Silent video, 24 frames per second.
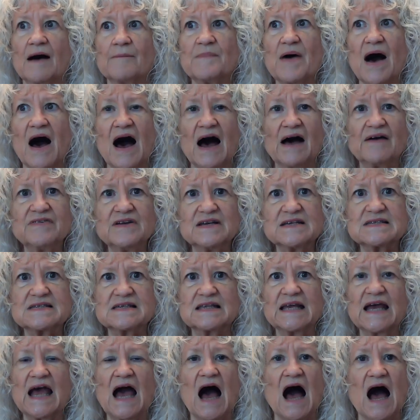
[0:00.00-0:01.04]

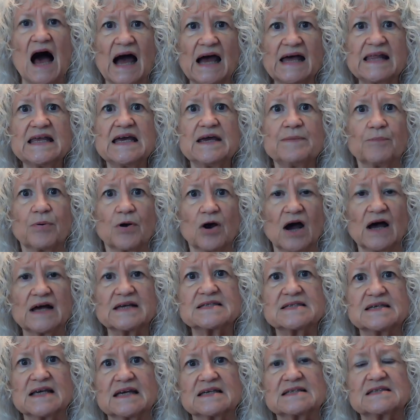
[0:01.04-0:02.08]
Obviously, highly
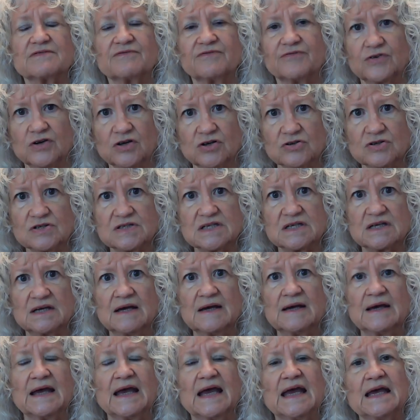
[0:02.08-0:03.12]
processed foods
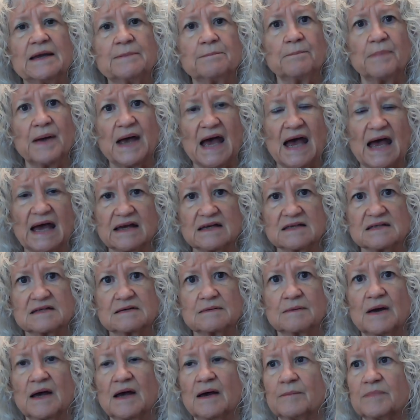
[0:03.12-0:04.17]
in bags,
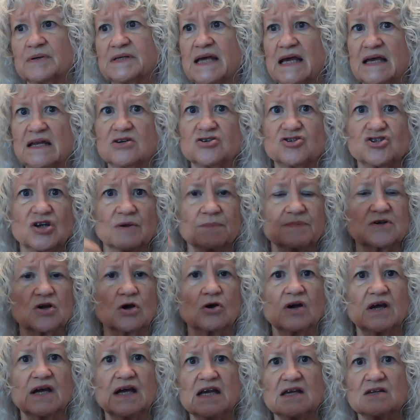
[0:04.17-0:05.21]
potato chips,
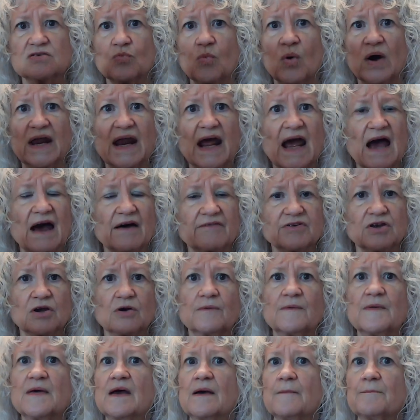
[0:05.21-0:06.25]
cookies, what have you.
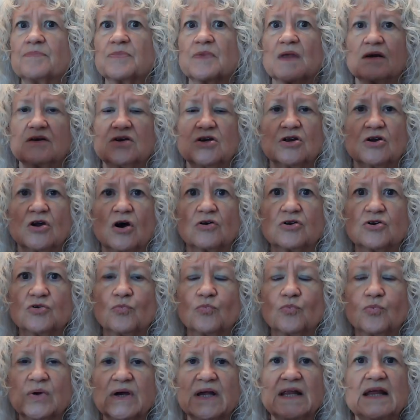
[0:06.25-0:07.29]
You
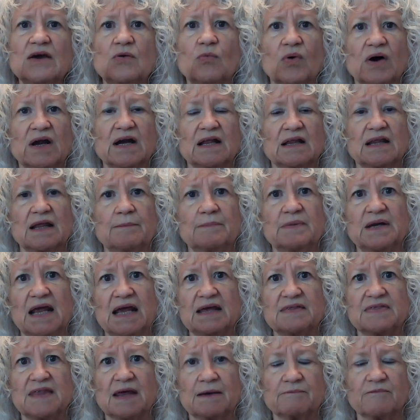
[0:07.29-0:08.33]
really want to
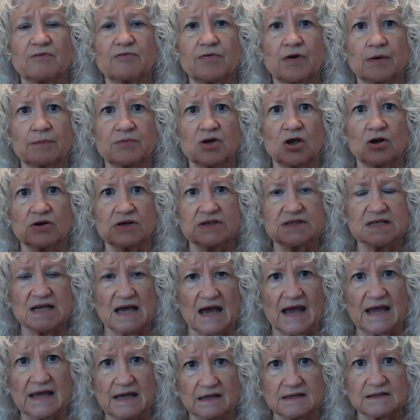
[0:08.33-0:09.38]
eliminate them from your
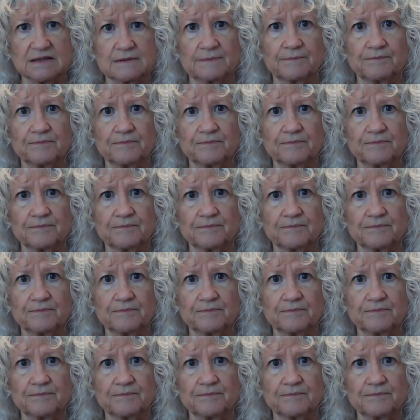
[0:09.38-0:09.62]
diet.